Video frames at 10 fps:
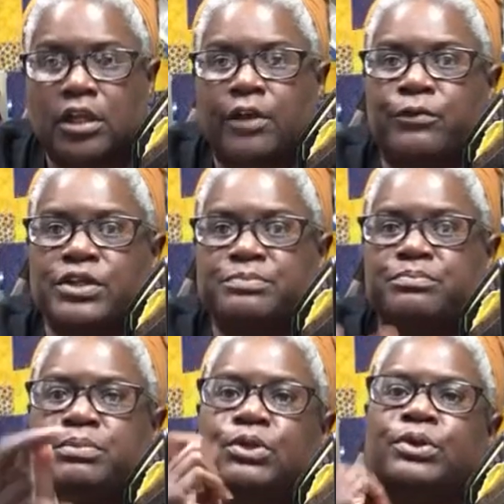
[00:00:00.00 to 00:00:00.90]
I
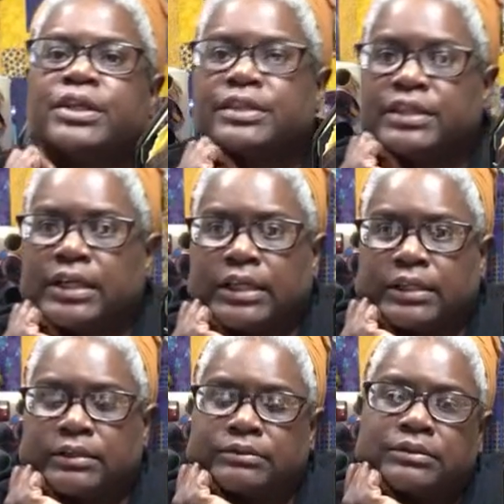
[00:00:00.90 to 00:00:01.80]
rebooted the
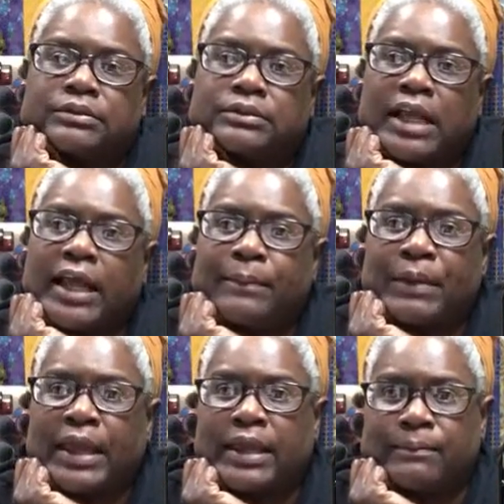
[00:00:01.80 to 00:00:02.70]

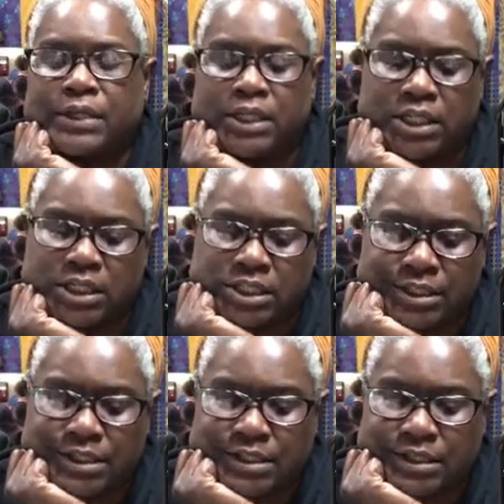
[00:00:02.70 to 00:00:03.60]
iPad
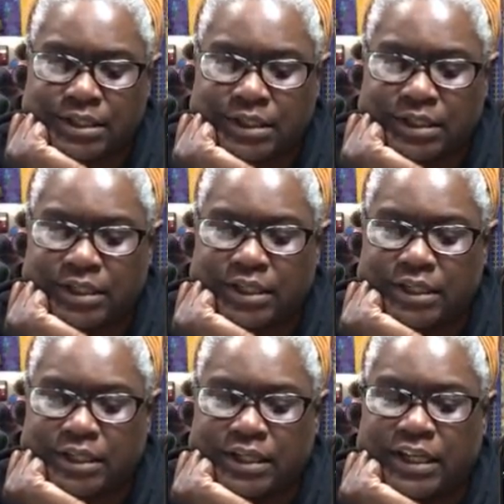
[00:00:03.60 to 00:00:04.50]
because
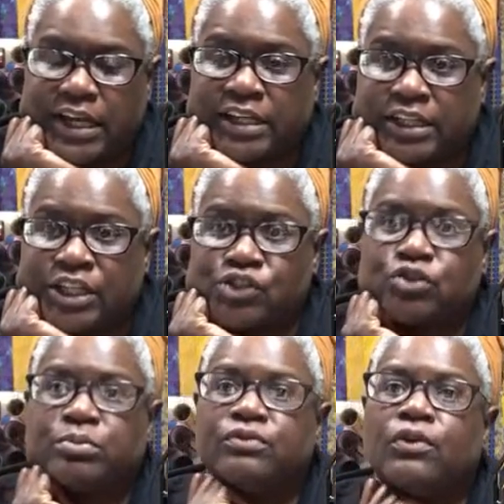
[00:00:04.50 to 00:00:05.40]
it had an
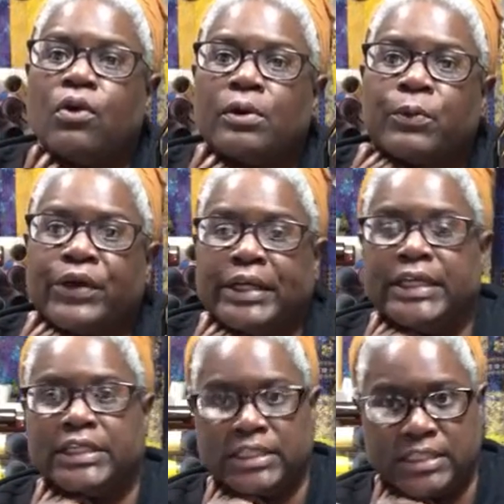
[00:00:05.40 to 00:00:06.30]
issue before where it
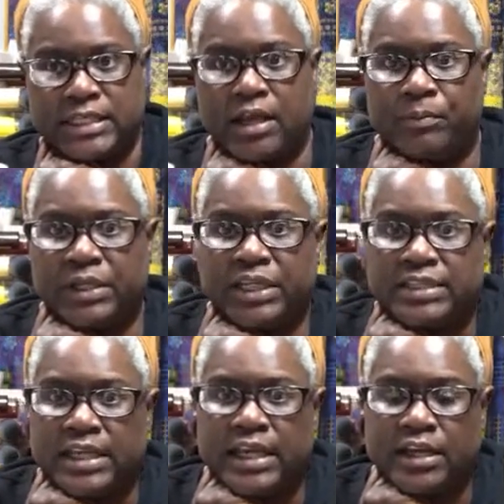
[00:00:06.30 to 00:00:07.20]
kicked us out
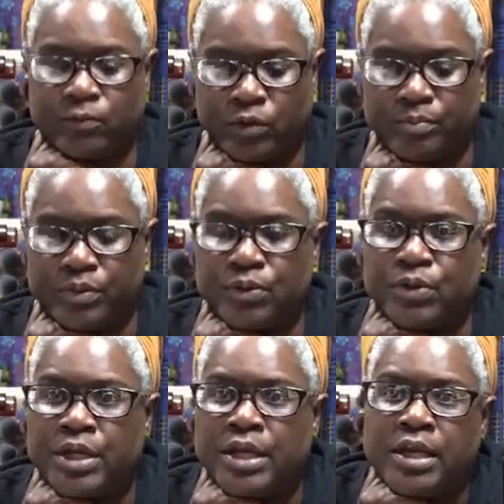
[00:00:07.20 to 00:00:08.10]
because I hadn't rebooted.